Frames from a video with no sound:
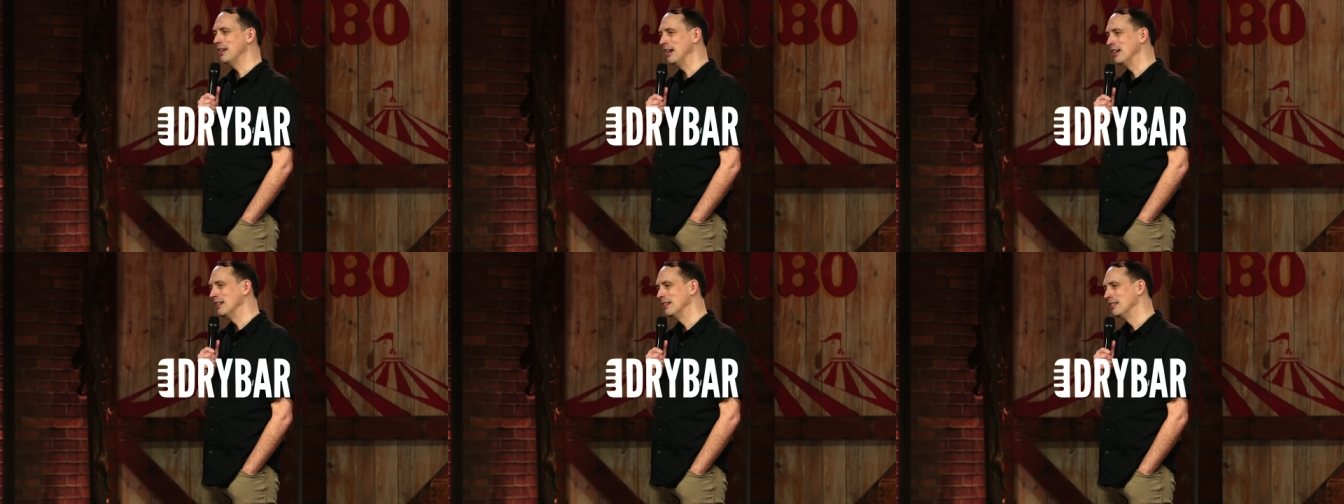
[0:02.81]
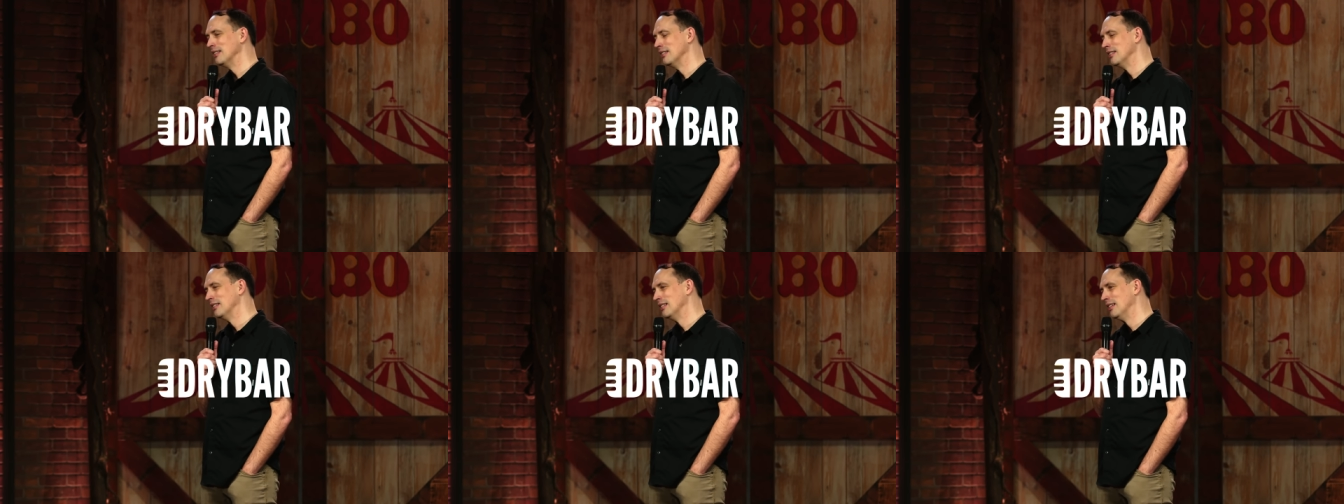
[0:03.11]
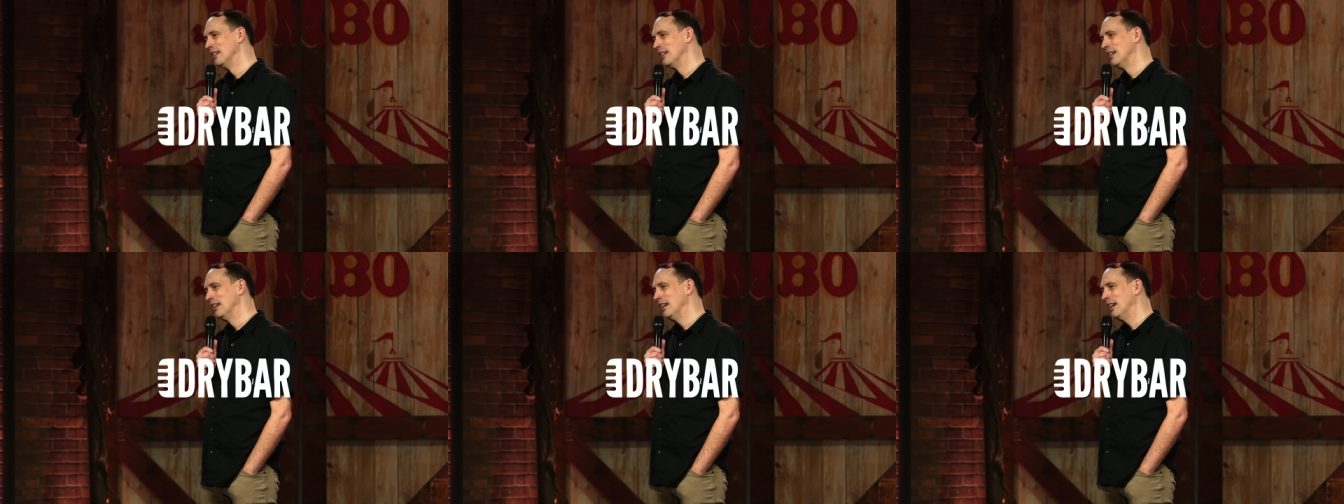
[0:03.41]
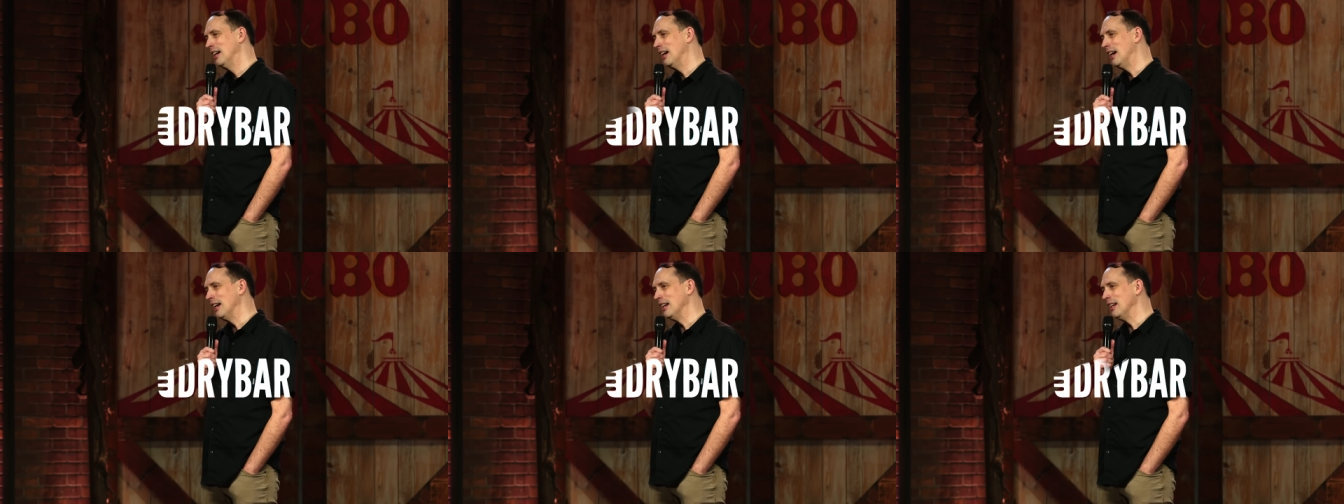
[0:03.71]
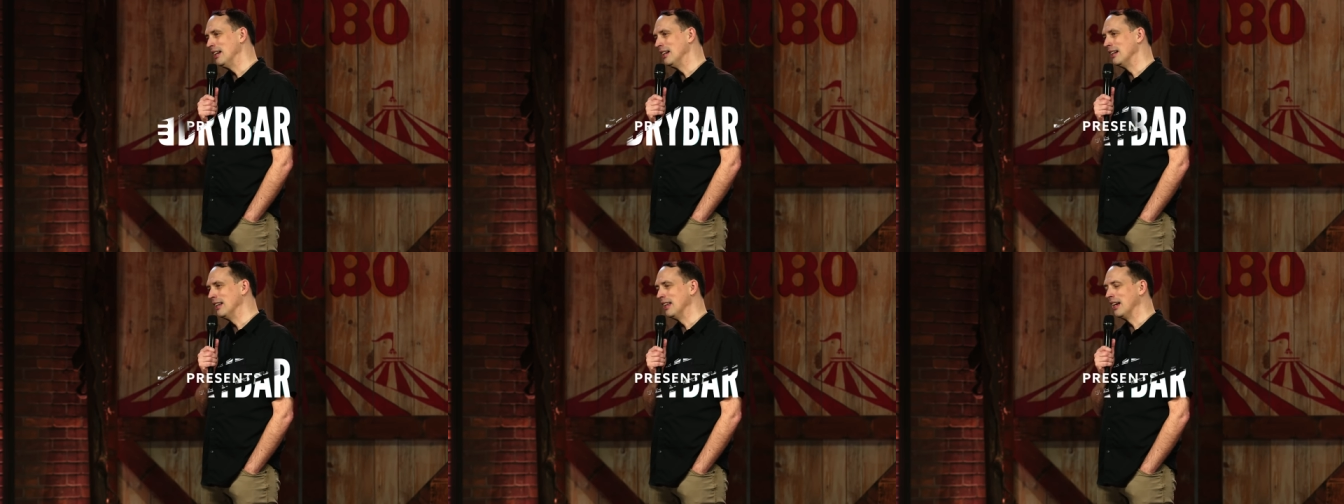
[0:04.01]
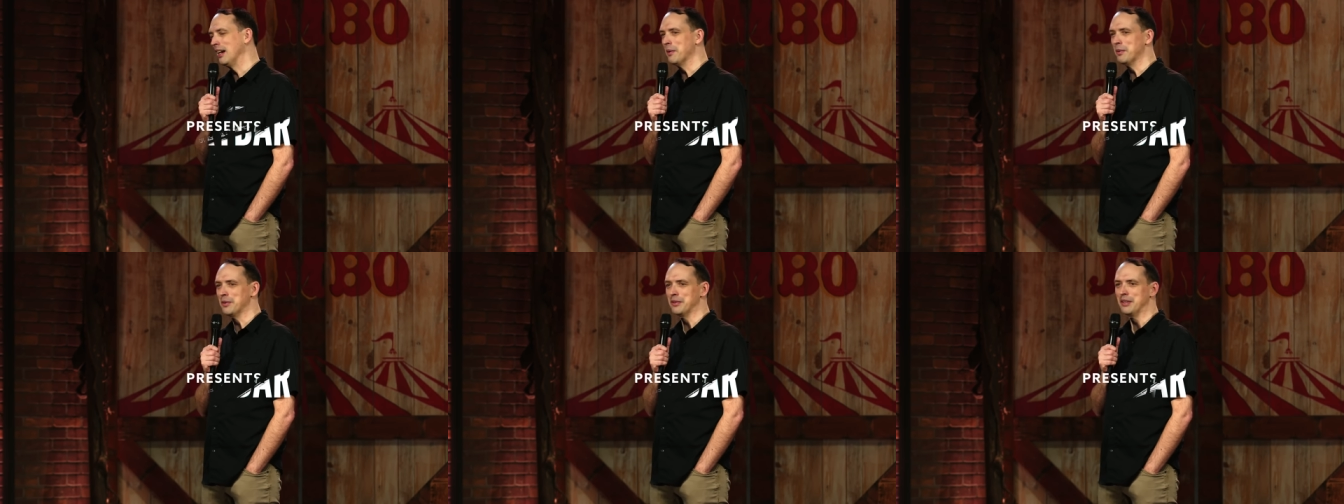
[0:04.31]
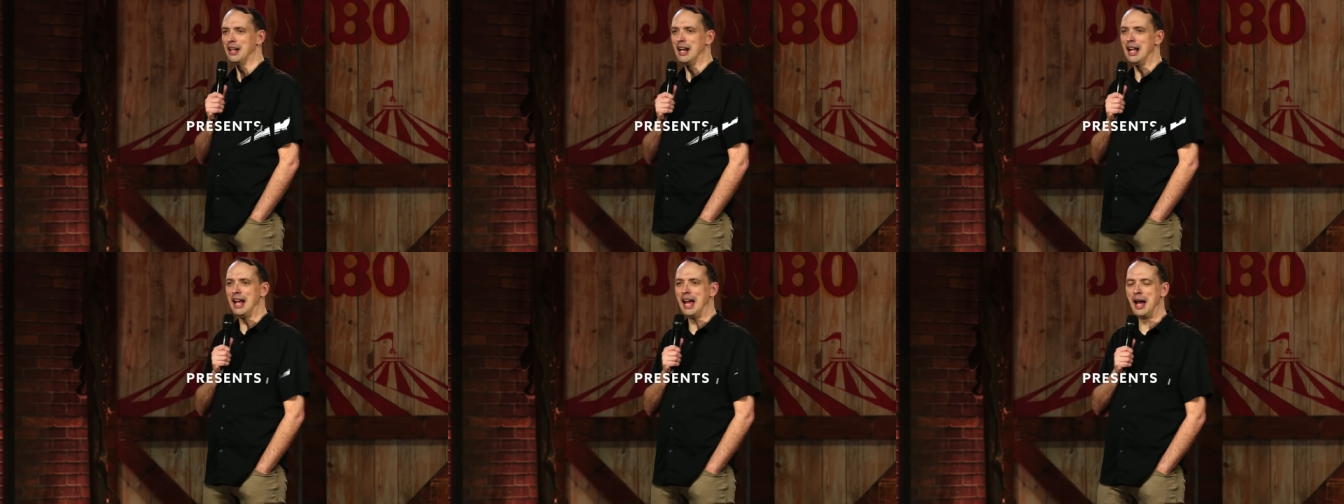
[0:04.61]
I, I didn't think it
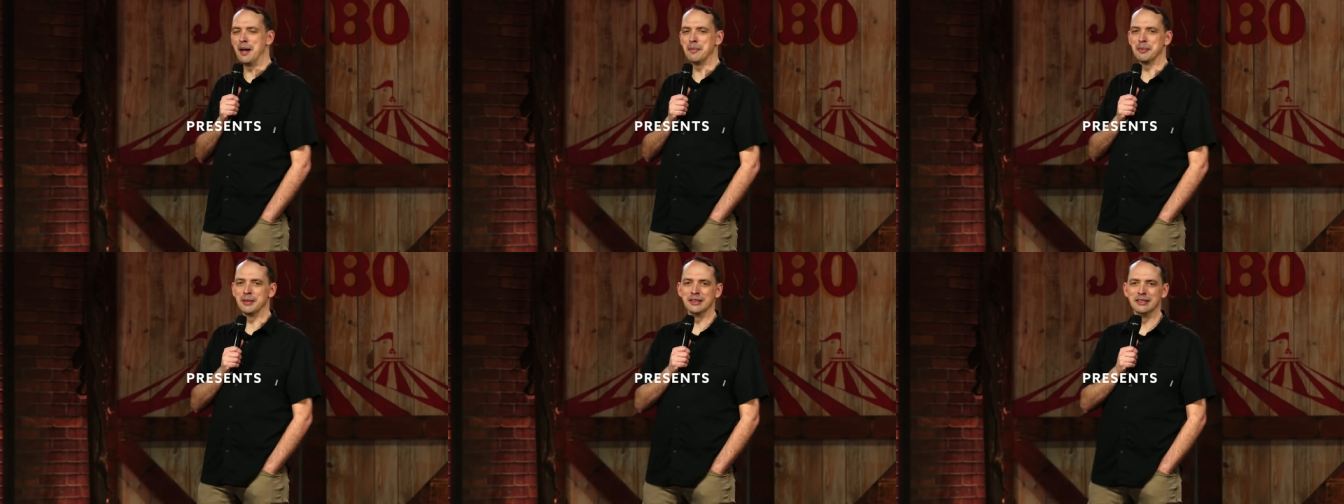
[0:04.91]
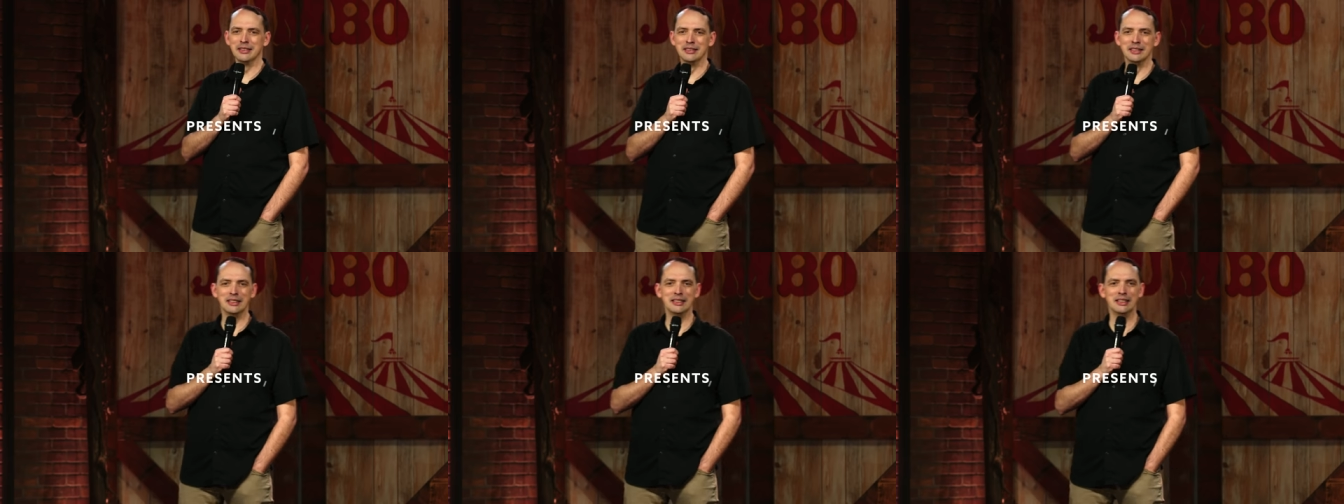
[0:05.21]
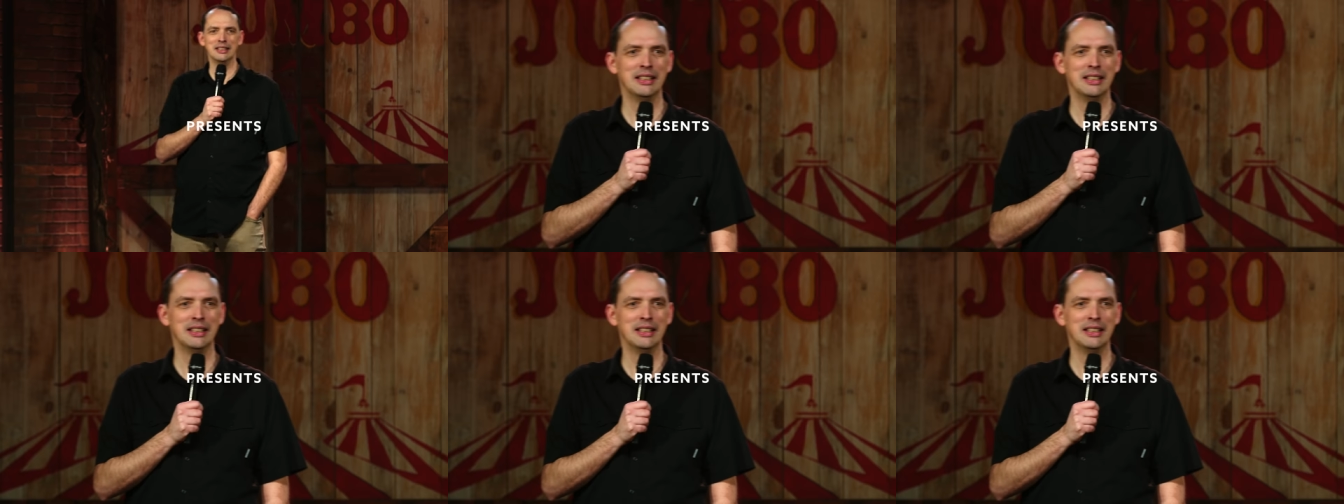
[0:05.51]
was going to happen.